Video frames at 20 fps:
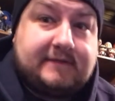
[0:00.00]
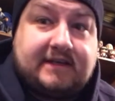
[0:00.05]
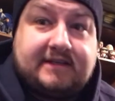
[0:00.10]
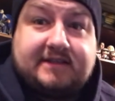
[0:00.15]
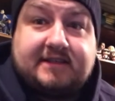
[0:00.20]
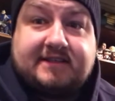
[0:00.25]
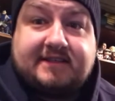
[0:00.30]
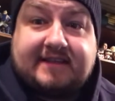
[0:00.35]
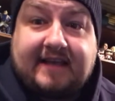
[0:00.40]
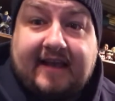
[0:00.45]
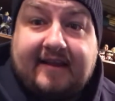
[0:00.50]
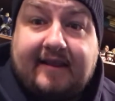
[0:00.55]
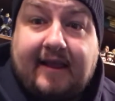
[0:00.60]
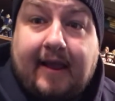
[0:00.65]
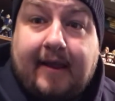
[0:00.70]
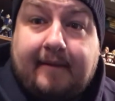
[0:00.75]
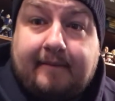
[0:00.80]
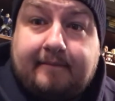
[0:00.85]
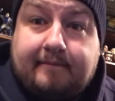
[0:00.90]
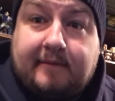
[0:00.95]
just a sad
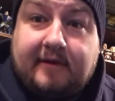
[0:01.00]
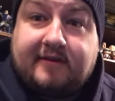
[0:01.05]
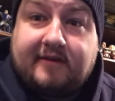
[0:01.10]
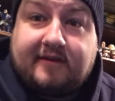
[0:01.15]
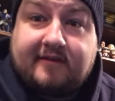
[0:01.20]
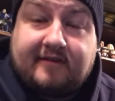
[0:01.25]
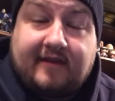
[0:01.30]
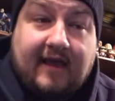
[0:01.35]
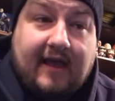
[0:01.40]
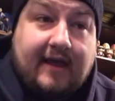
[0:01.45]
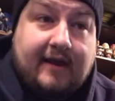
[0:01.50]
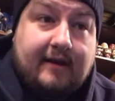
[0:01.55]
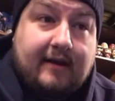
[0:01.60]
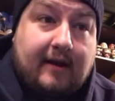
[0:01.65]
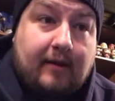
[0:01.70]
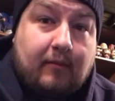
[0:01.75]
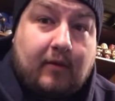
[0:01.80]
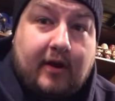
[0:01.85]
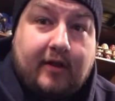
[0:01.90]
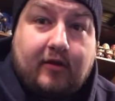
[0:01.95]
day. It's just sad, and
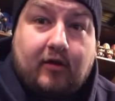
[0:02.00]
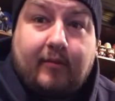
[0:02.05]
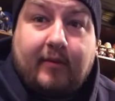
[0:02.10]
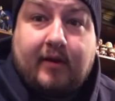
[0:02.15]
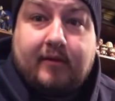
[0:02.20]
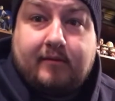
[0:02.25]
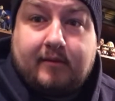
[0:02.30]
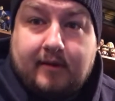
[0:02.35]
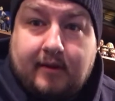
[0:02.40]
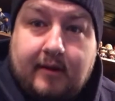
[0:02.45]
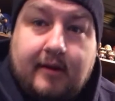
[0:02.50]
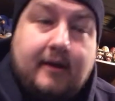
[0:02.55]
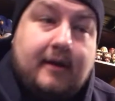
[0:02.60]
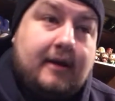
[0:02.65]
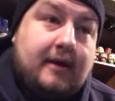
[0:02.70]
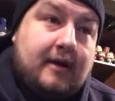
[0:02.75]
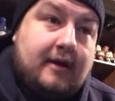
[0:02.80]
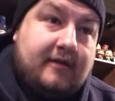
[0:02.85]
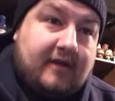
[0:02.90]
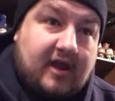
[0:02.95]
I want to talk about
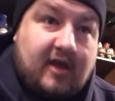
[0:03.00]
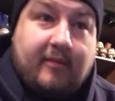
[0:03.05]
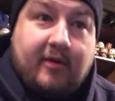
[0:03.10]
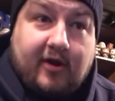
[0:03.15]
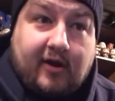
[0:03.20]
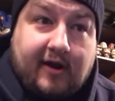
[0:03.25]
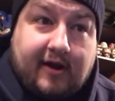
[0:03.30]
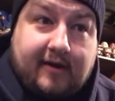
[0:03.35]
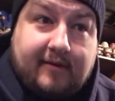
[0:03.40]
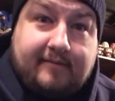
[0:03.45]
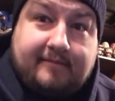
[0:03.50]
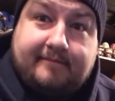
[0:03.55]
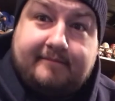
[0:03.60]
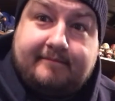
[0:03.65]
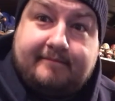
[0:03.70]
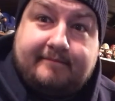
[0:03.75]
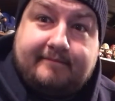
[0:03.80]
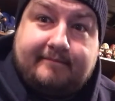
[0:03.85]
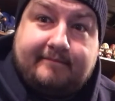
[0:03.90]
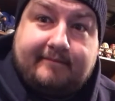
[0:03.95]
the community.
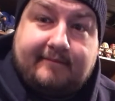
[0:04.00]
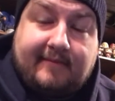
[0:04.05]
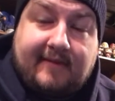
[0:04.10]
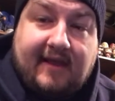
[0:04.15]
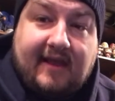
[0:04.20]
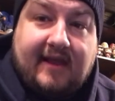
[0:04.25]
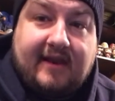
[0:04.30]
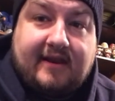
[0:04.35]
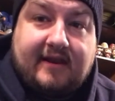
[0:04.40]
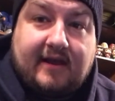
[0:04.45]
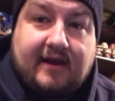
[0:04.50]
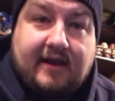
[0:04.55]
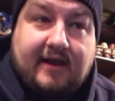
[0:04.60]
And